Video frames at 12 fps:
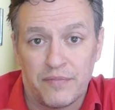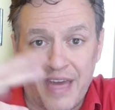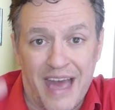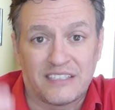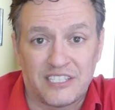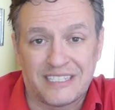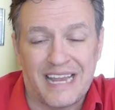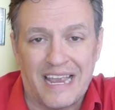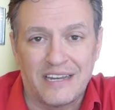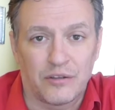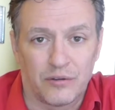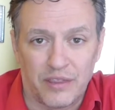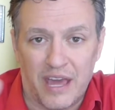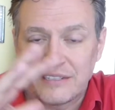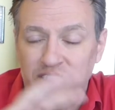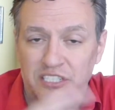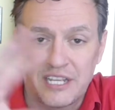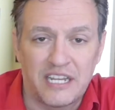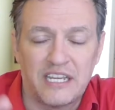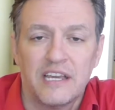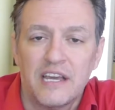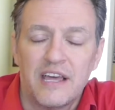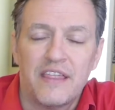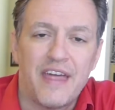that state or that
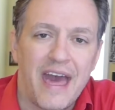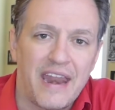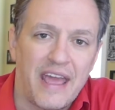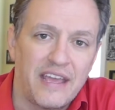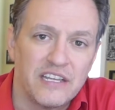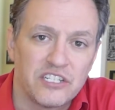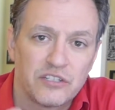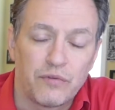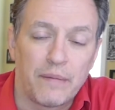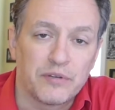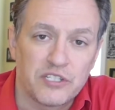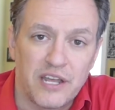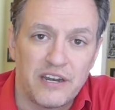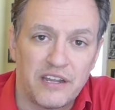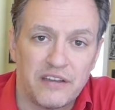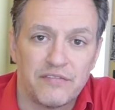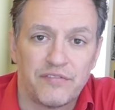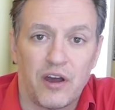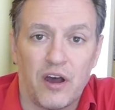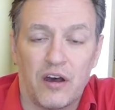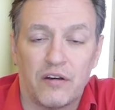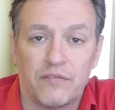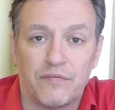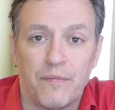city that is representative
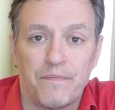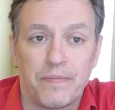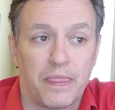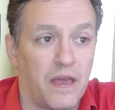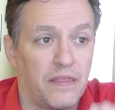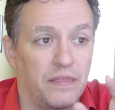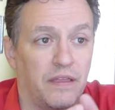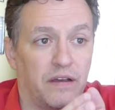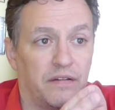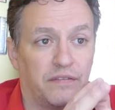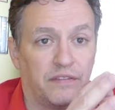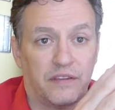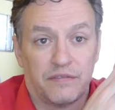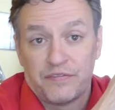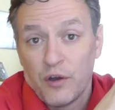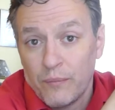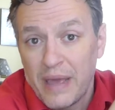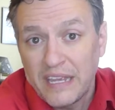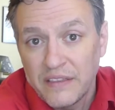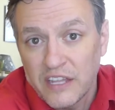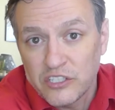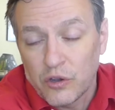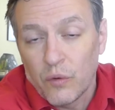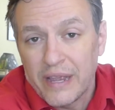of the the, the filmmaking
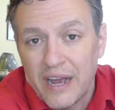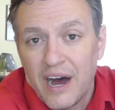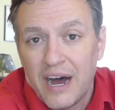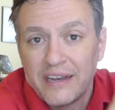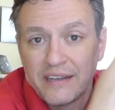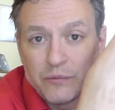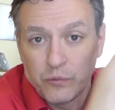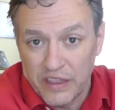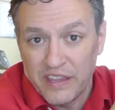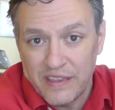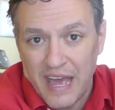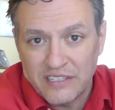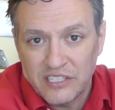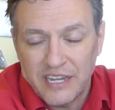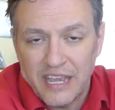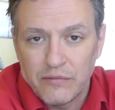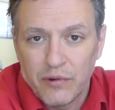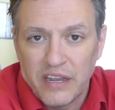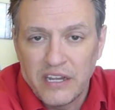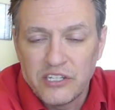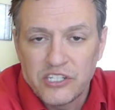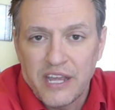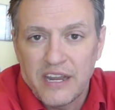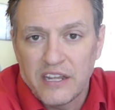that's going on within that state right
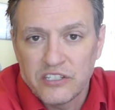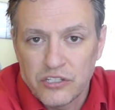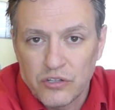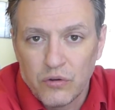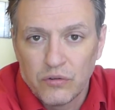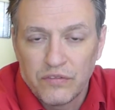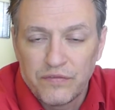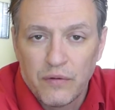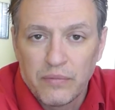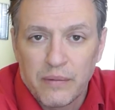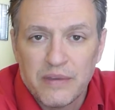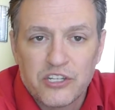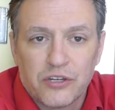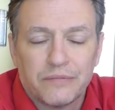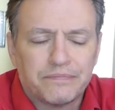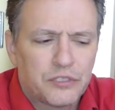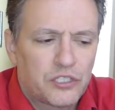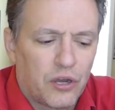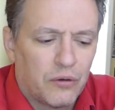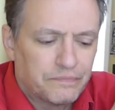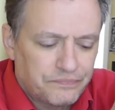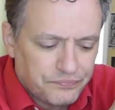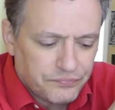each state has its own film commissioner so